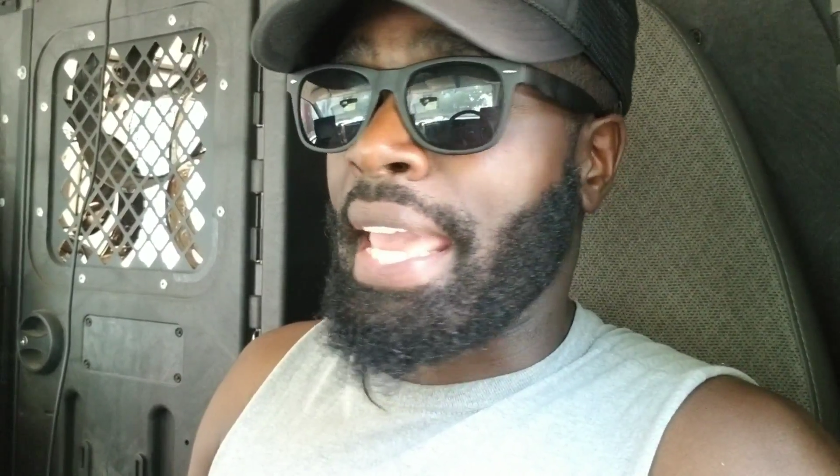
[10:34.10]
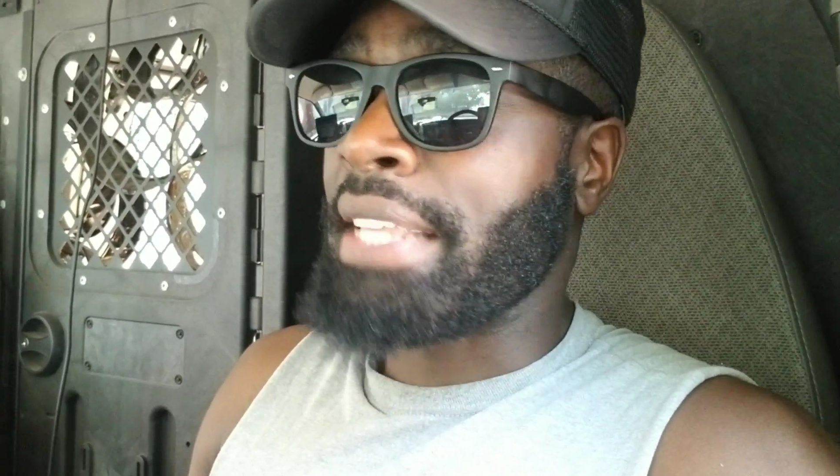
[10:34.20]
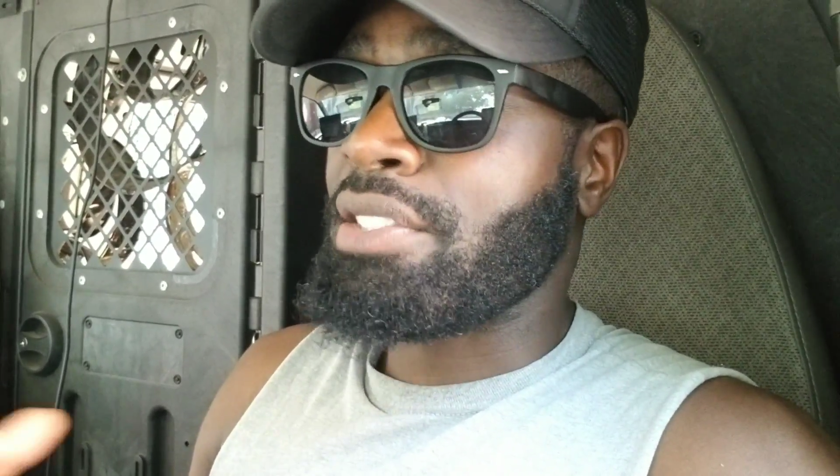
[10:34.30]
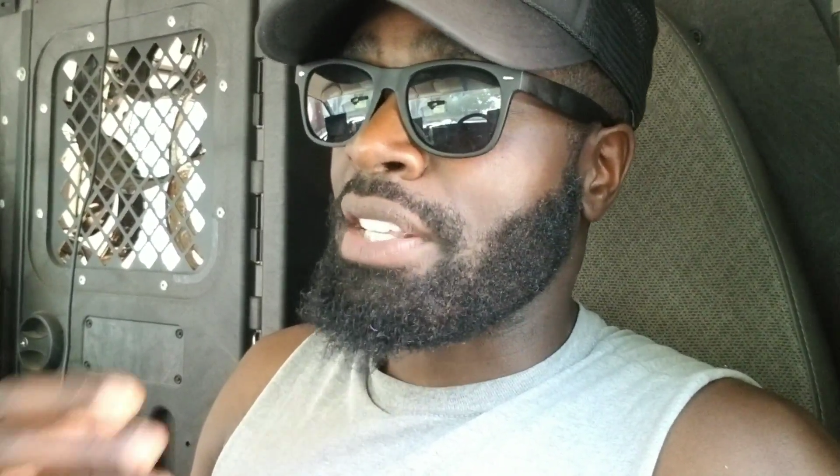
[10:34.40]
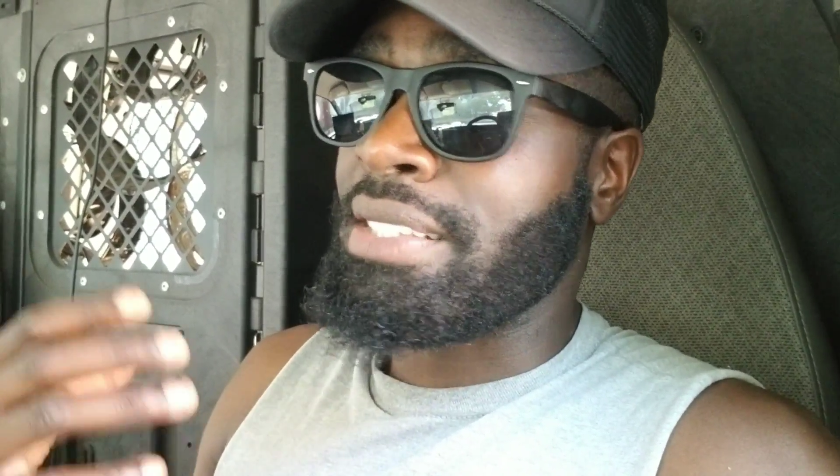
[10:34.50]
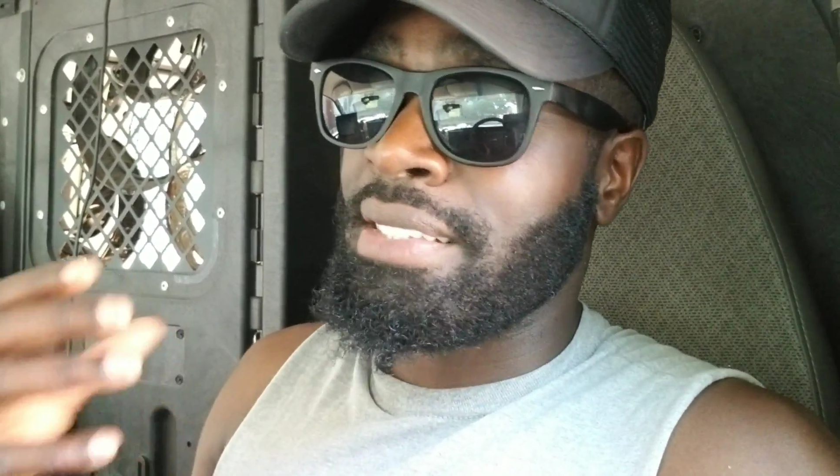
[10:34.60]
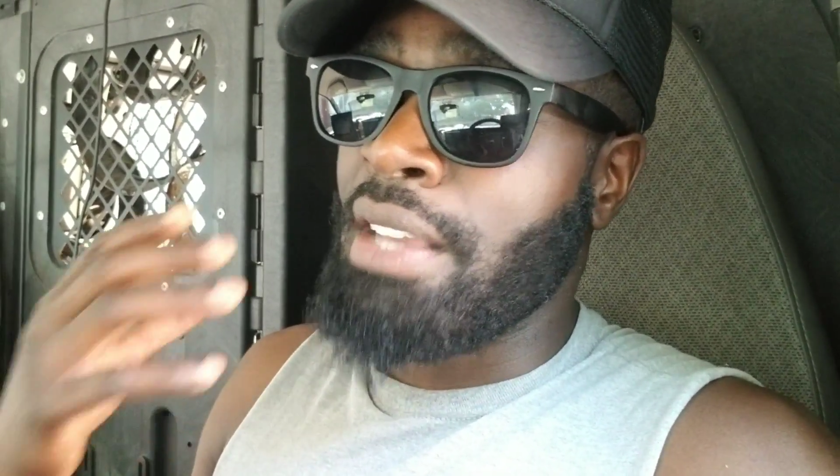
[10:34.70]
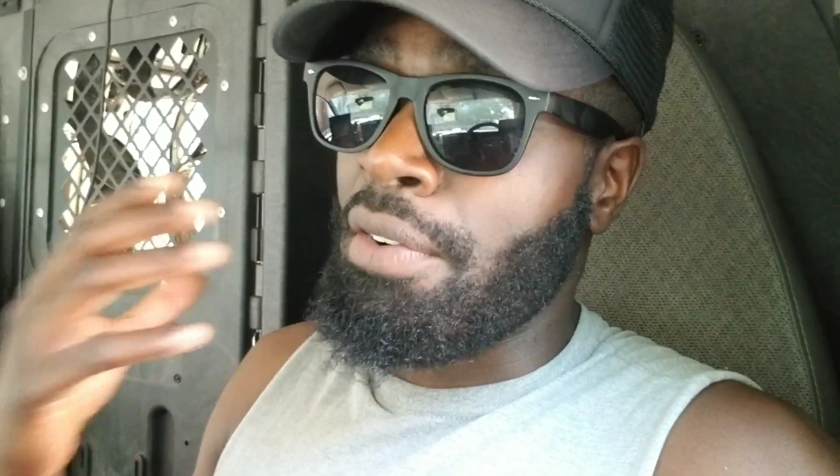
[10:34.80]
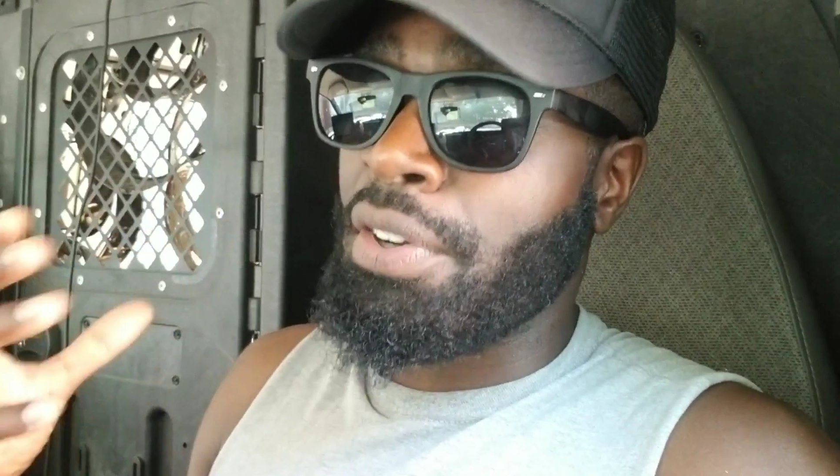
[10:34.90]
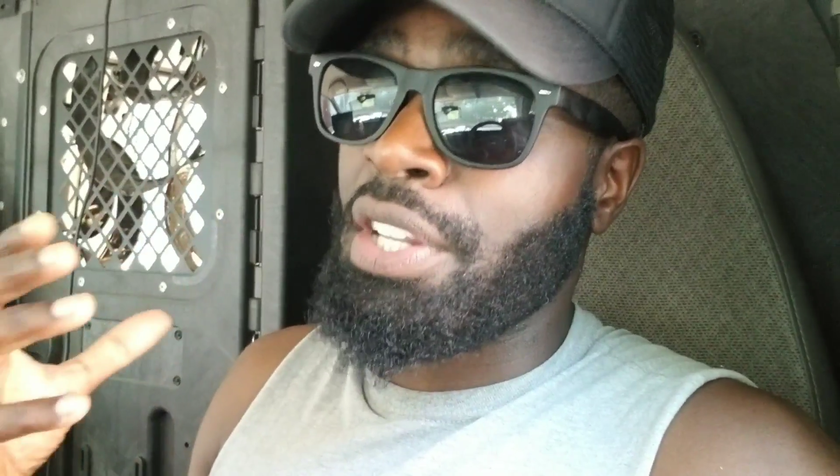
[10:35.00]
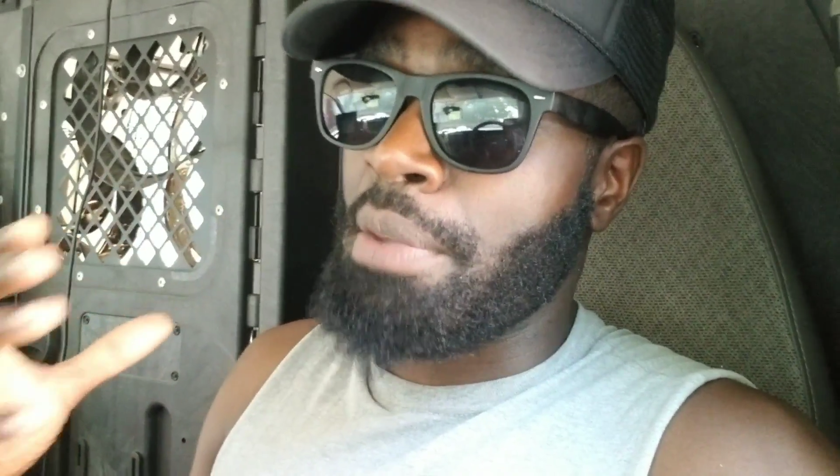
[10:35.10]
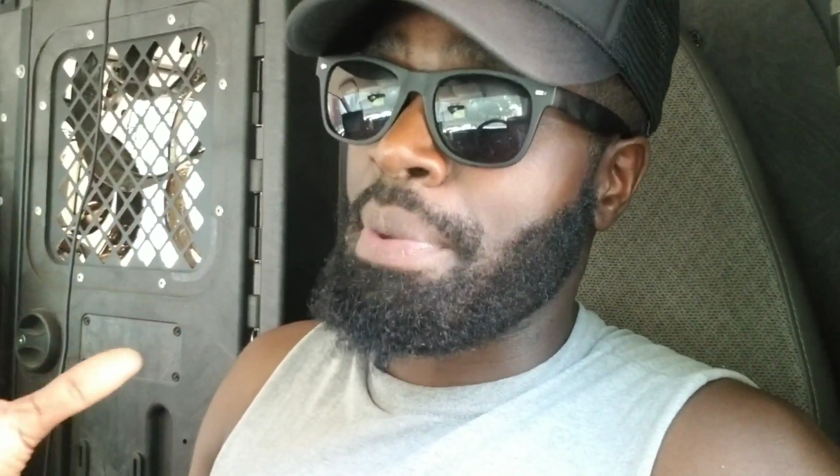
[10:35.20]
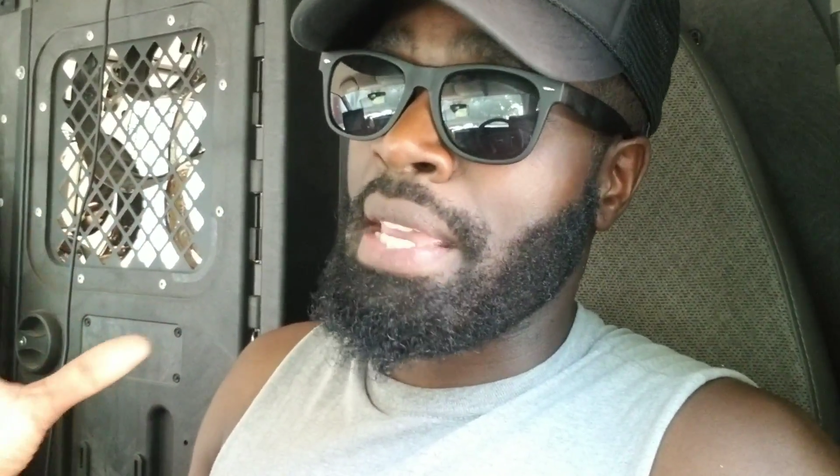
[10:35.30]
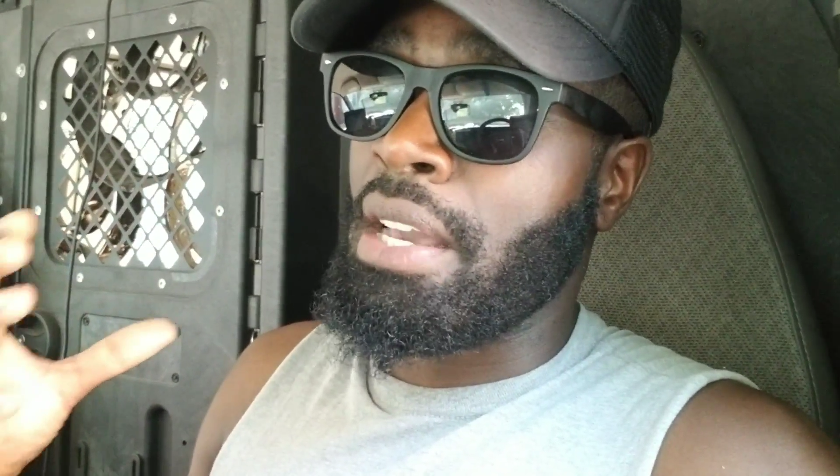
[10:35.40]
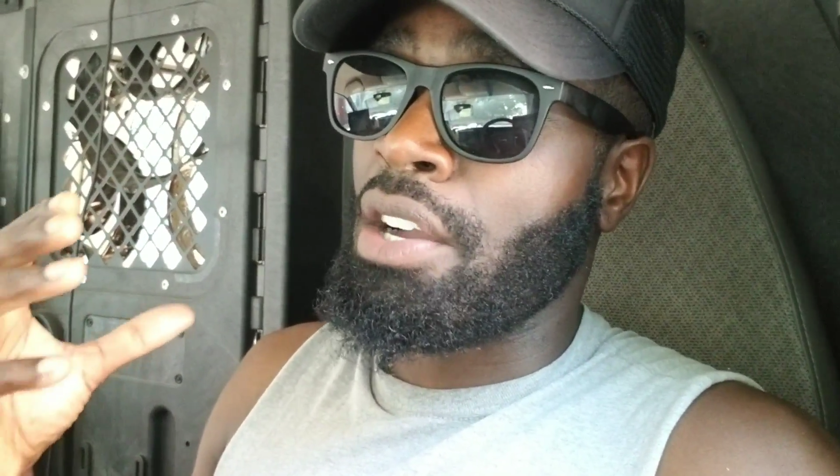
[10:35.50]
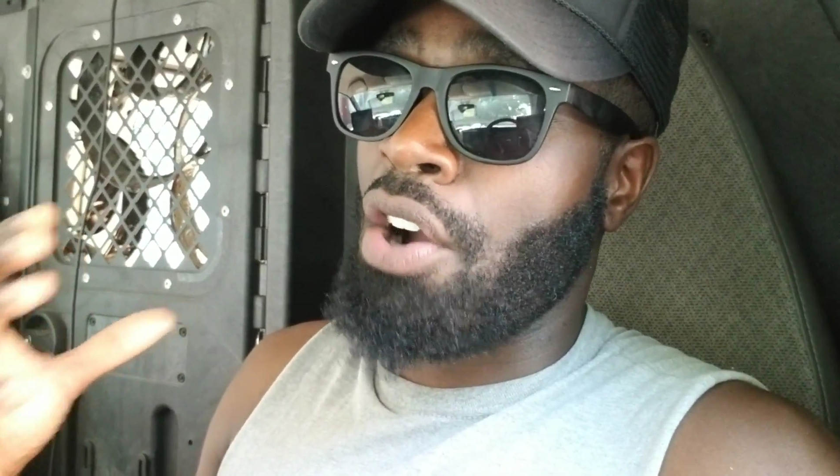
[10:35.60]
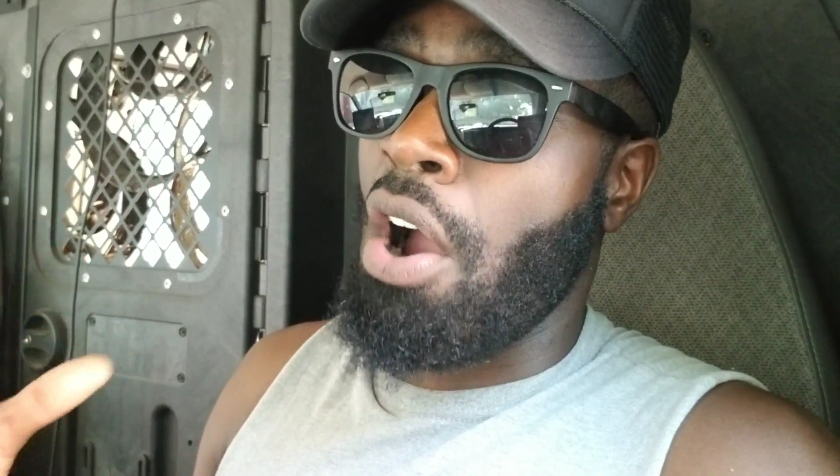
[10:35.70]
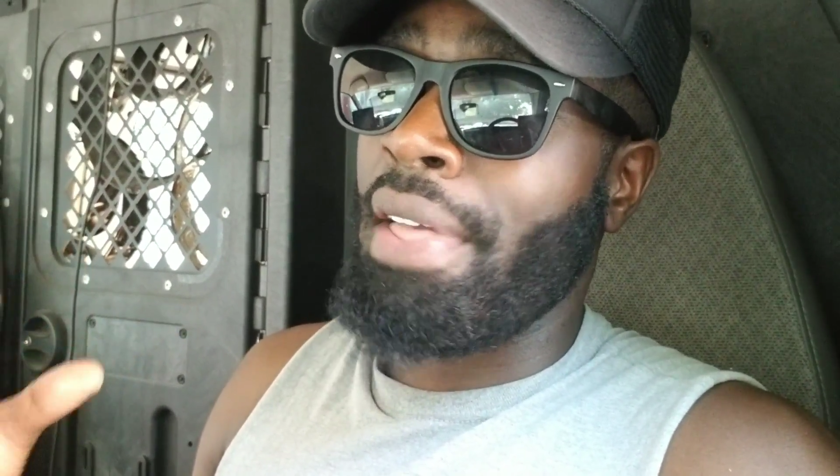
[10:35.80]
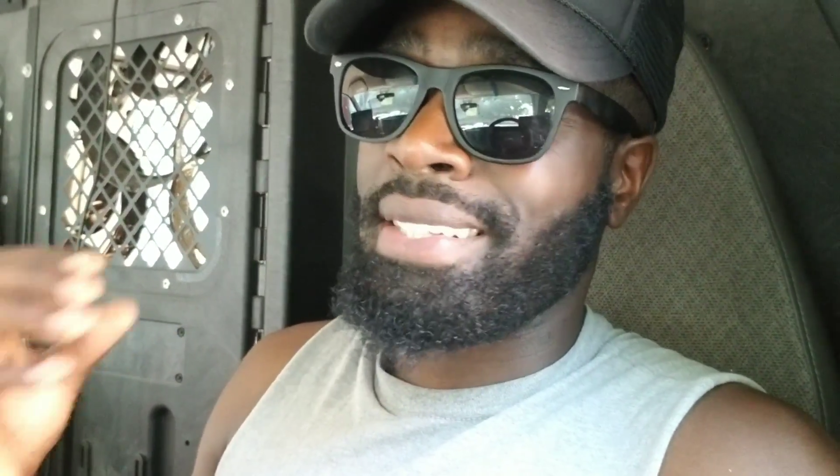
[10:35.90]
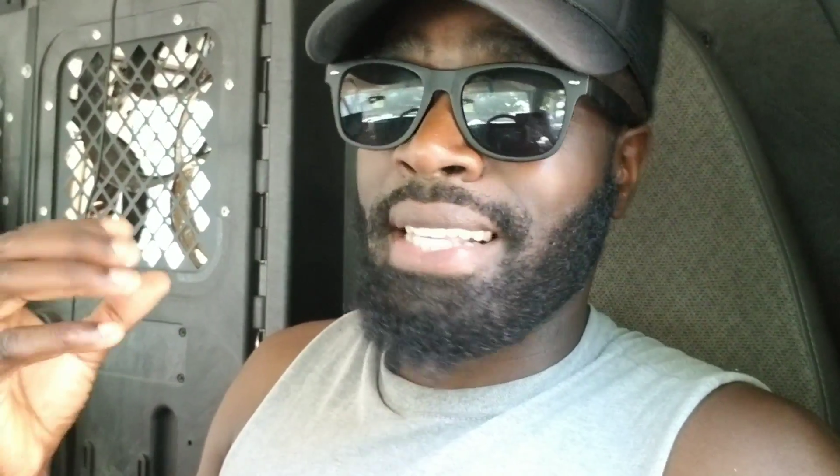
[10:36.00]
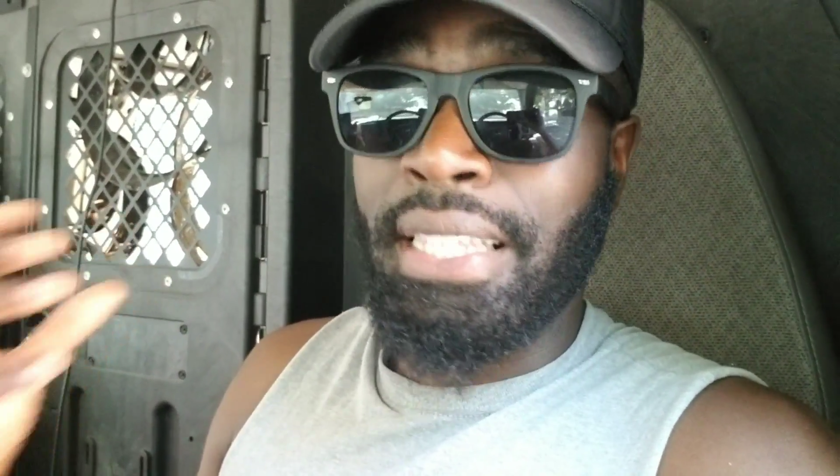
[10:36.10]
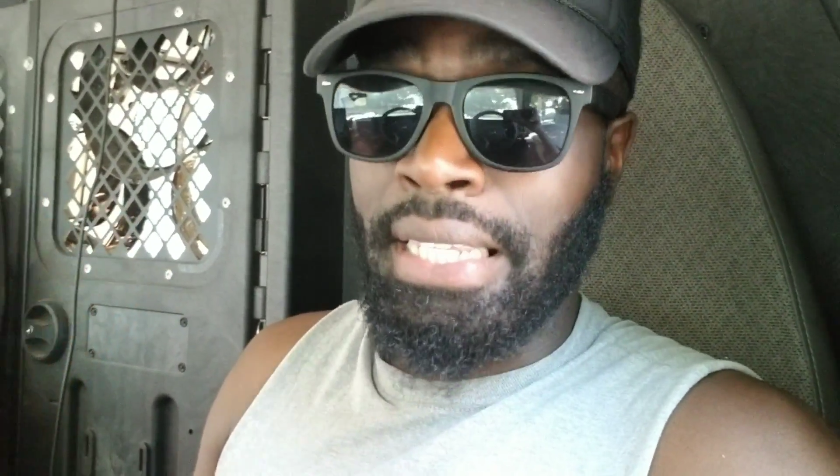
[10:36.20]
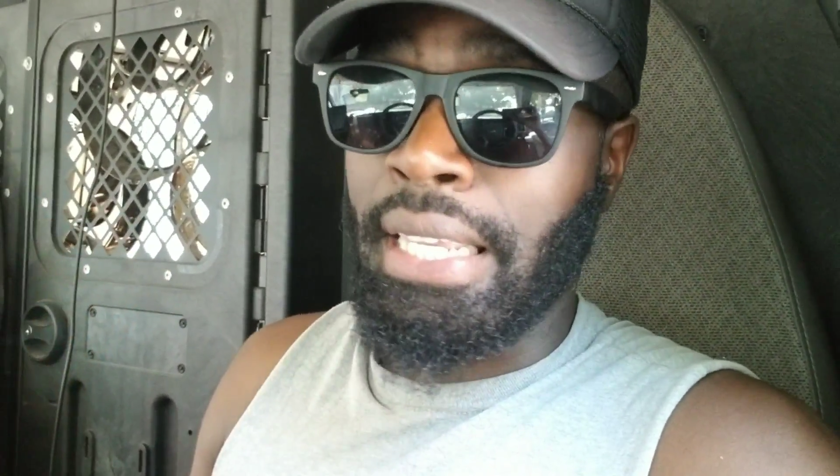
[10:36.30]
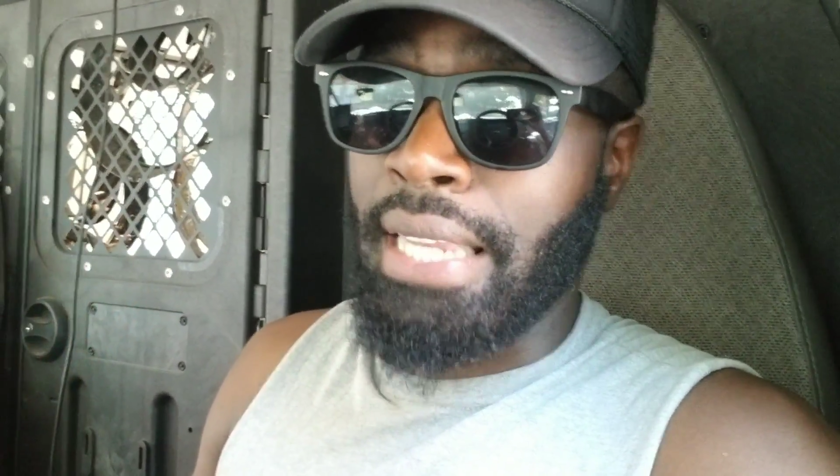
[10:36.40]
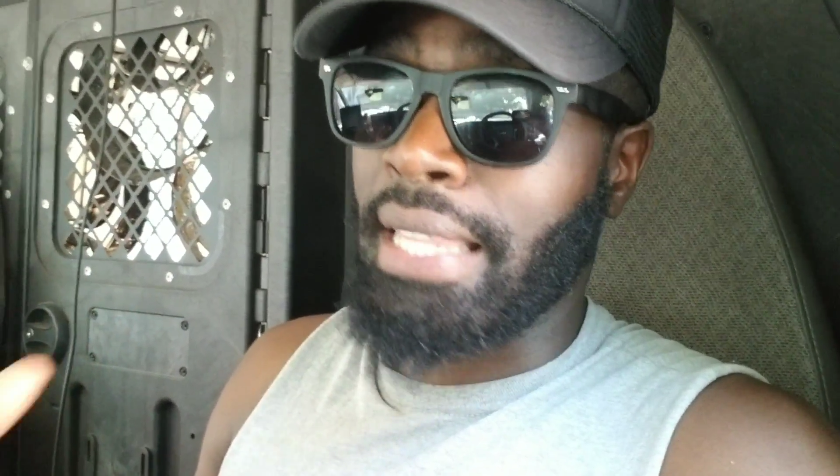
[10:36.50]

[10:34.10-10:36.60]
It's it's never going to be a car that's clean.